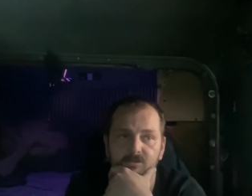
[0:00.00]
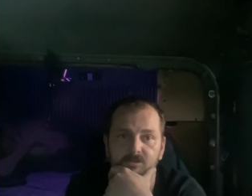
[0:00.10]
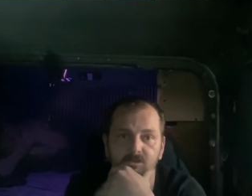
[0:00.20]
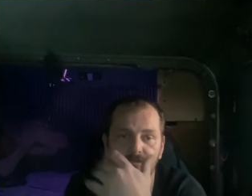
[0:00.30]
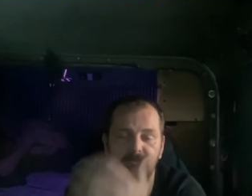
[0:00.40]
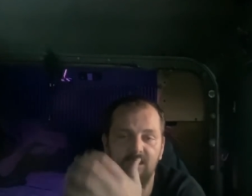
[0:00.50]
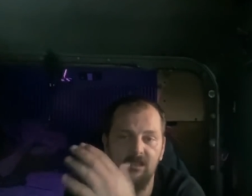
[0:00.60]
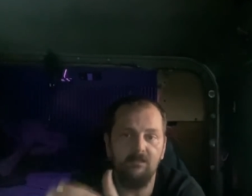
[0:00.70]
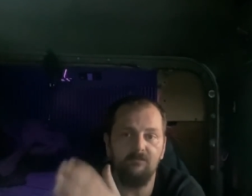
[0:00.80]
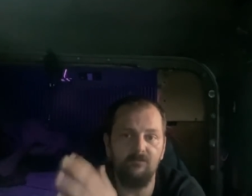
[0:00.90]
you
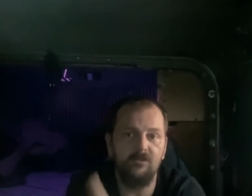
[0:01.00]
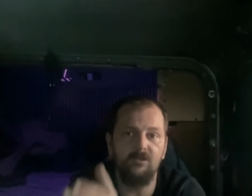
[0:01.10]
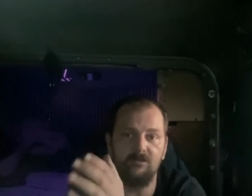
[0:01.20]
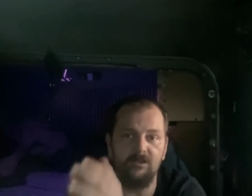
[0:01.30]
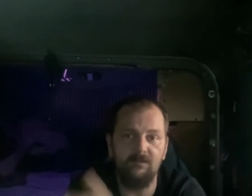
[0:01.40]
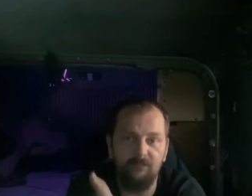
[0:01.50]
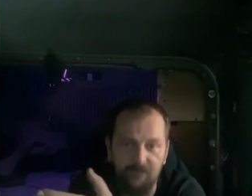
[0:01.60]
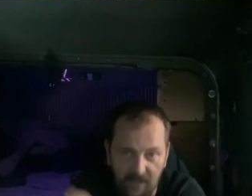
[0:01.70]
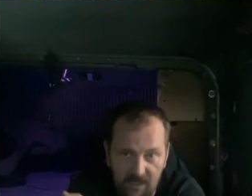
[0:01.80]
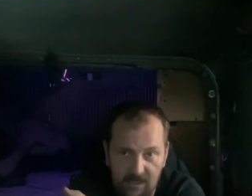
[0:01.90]
can't really
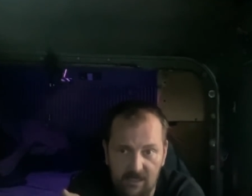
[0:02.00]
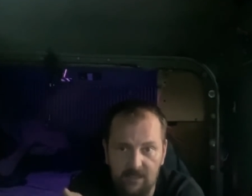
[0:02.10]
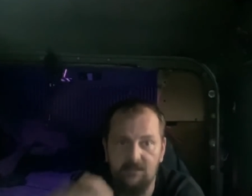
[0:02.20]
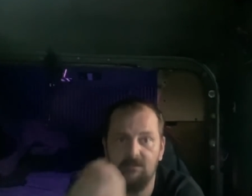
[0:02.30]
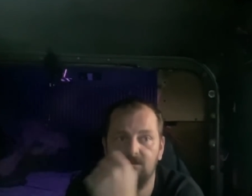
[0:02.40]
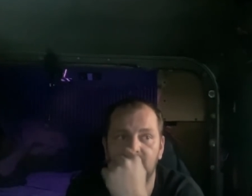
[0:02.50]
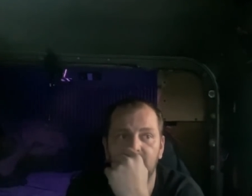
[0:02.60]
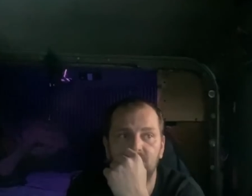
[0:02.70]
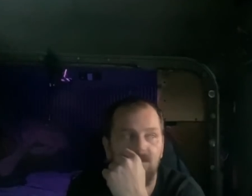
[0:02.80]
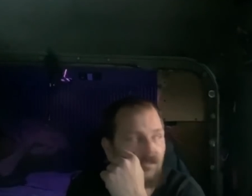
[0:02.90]
buy
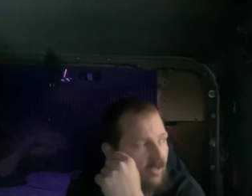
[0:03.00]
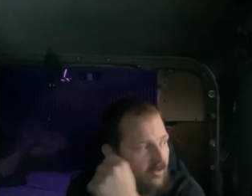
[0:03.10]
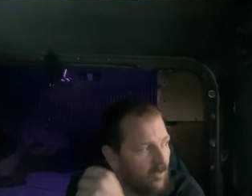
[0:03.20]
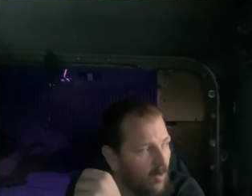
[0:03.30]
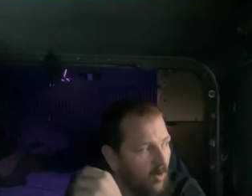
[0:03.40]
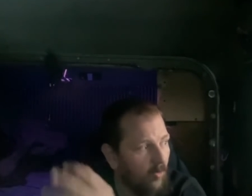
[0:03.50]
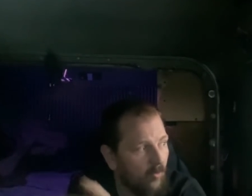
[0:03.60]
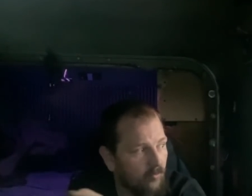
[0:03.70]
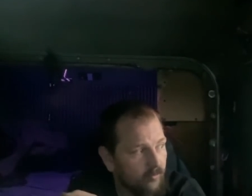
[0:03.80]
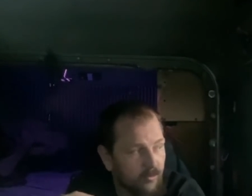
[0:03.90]
an old,
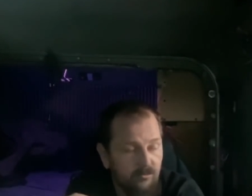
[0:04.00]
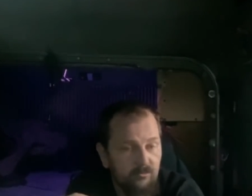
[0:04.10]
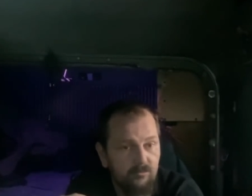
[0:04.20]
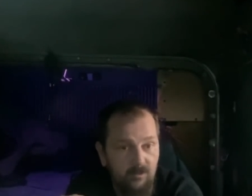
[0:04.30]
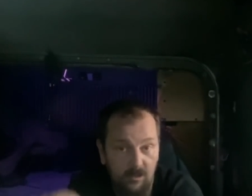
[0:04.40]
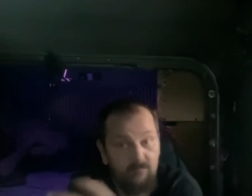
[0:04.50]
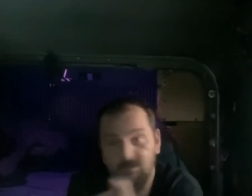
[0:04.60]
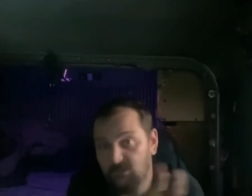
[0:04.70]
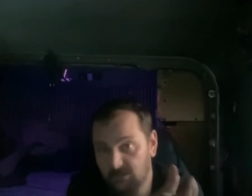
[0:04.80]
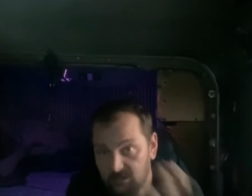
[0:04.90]
and I mean
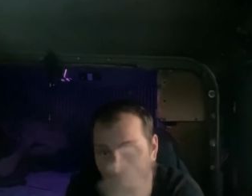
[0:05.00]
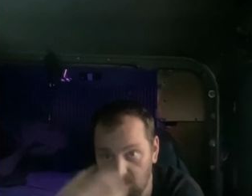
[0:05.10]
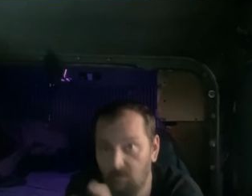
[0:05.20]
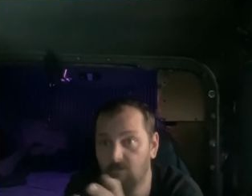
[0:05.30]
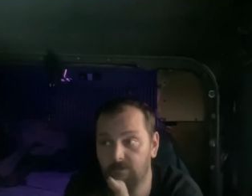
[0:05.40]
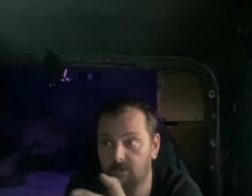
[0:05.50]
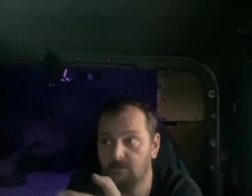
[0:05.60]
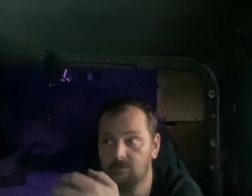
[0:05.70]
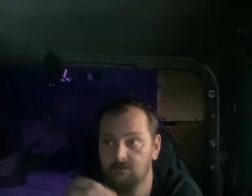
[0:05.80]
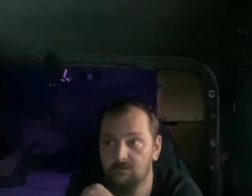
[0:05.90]
like an older,
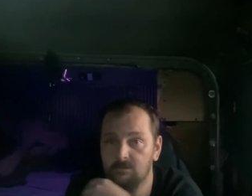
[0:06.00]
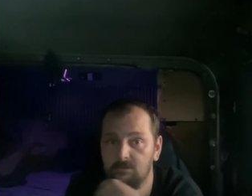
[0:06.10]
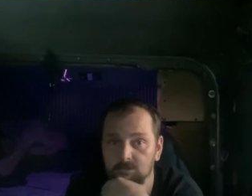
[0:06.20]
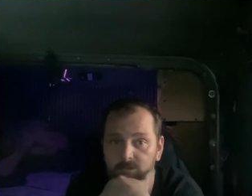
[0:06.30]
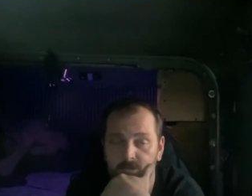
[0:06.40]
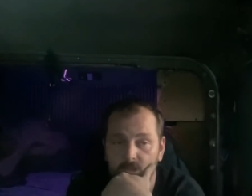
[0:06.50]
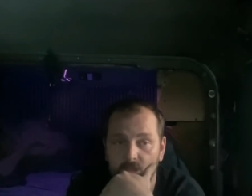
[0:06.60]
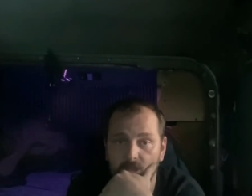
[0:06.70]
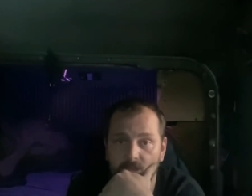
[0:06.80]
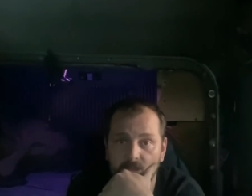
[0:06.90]

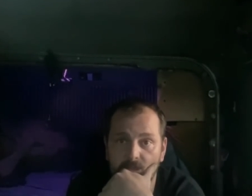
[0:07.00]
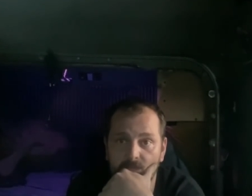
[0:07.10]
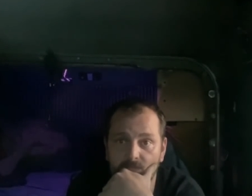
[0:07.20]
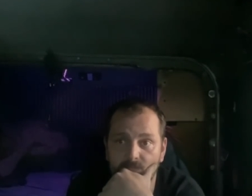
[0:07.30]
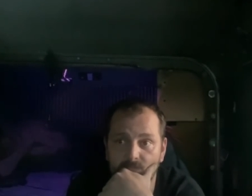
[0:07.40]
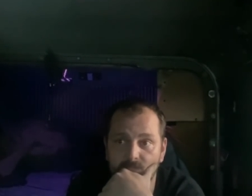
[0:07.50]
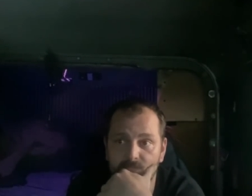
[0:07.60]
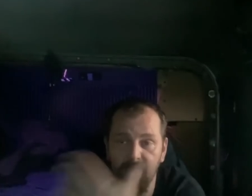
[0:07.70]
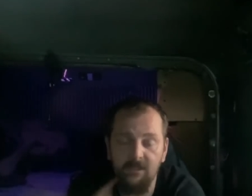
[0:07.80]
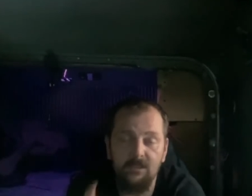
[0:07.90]
um,
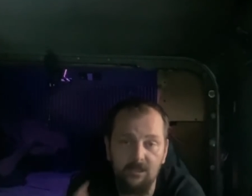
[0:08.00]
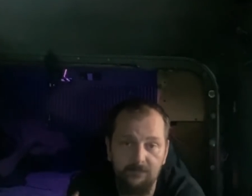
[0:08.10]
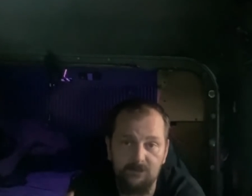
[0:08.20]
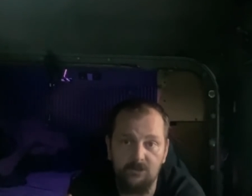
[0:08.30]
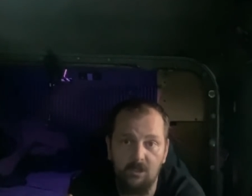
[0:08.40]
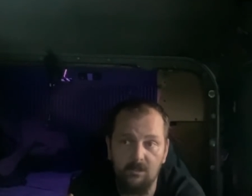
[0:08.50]
pickup truck